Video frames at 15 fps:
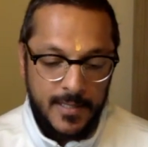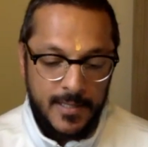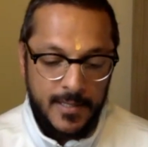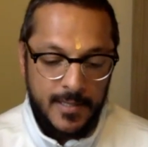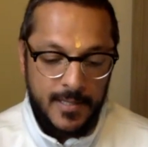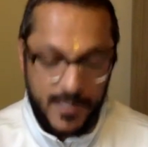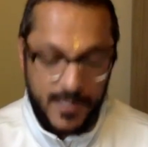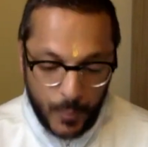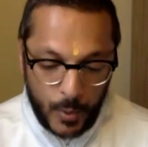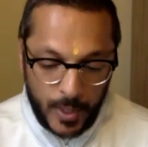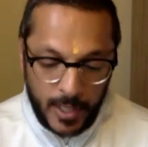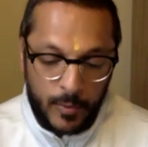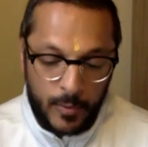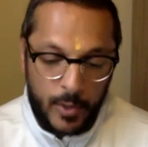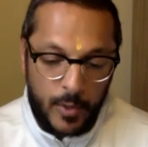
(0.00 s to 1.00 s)
this morning
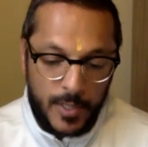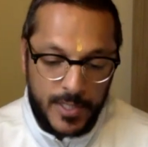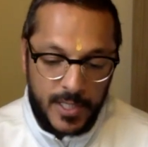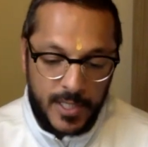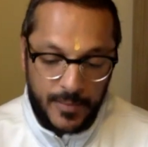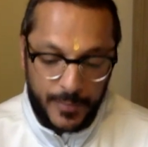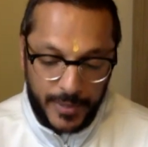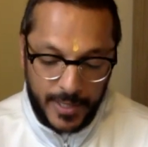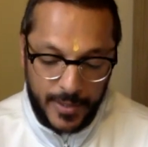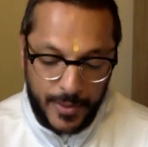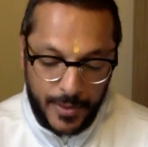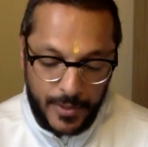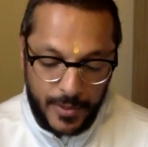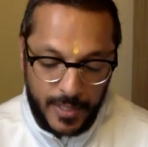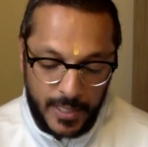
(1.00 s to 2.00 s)
we're going to complete
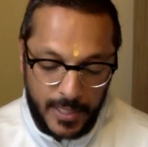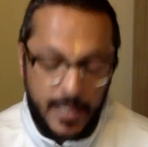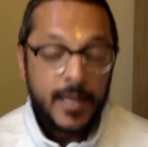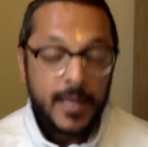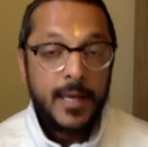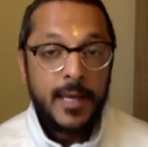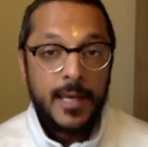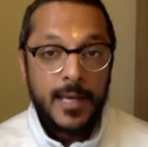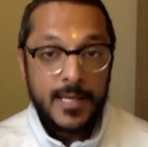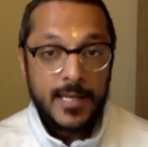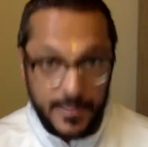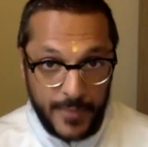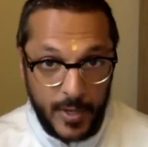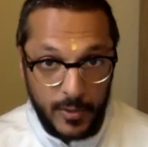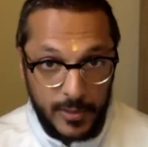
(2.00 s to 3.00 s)
30, is
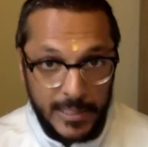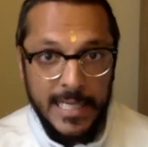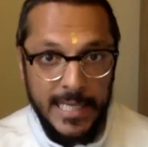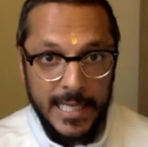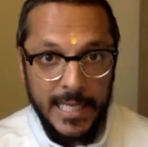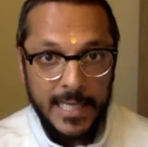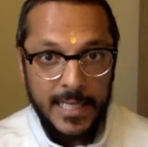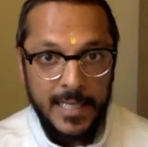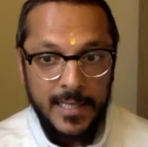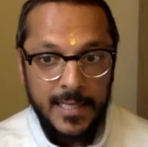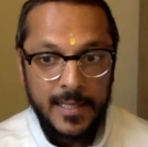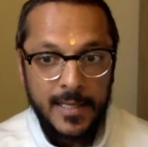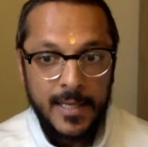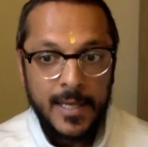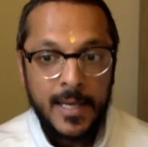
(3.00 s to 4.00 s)
about leading
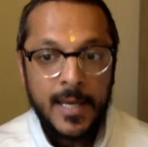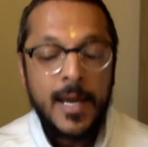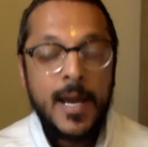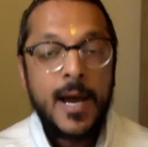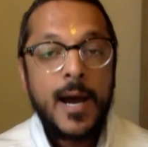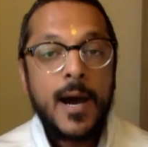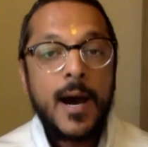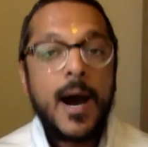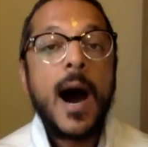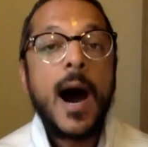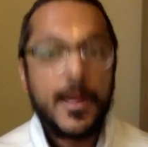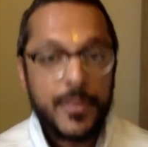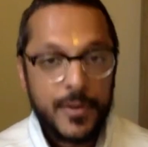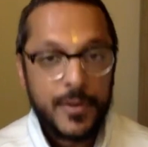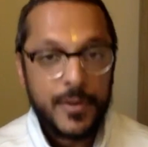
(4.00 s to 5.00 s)

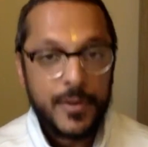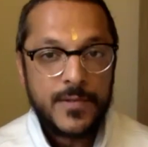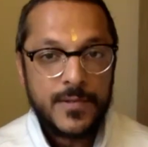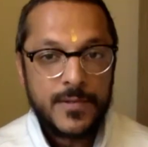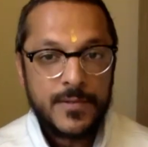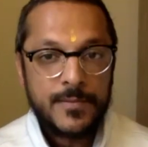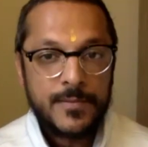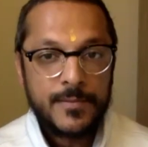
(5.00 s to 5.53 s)
others.